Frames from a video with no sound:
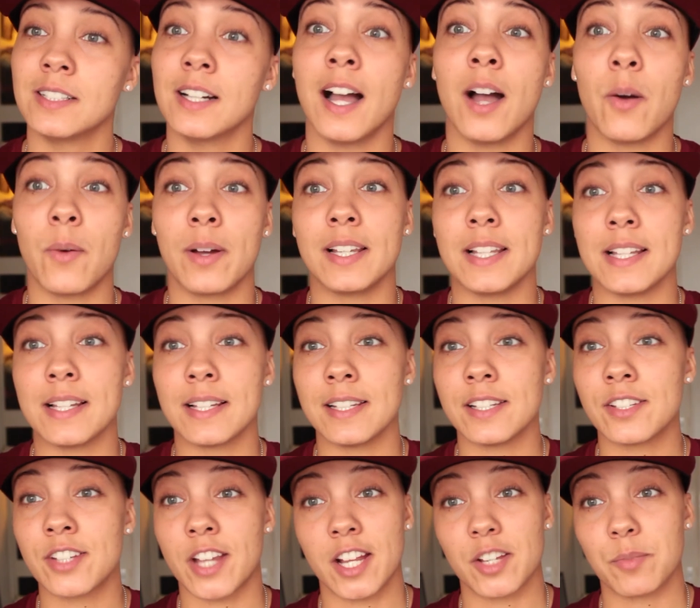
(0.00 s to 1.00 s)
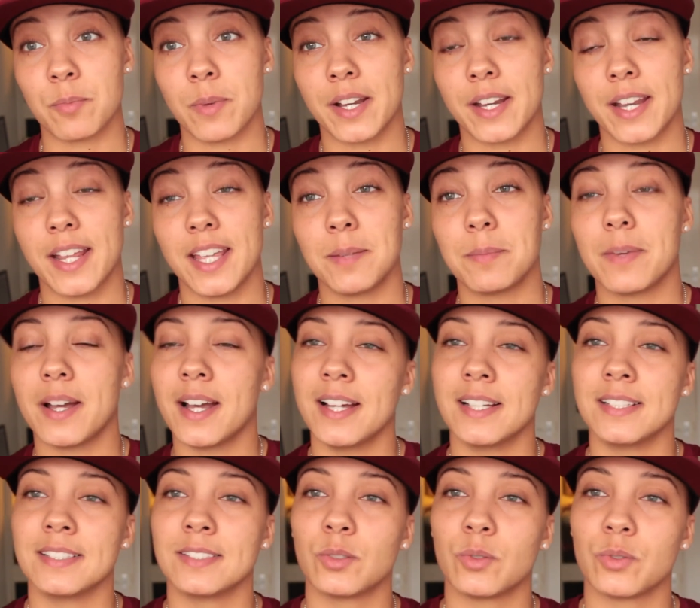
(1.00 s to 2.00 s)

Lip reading: I legally changed my name, and